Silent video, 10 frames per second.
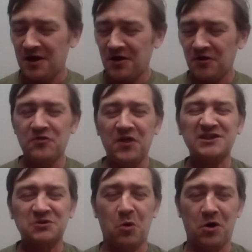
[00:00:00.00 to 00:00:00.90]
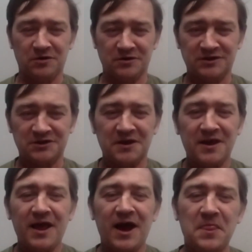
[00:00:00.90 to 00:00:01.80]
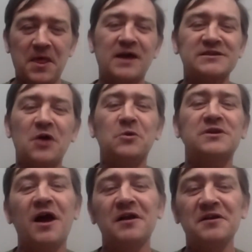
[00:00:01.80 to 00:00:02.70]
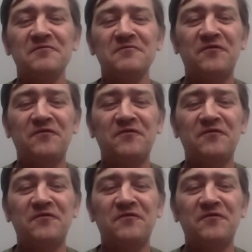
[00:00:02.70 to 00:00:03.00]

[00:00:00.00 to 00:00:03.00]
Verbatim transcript: this works. And that's how Italian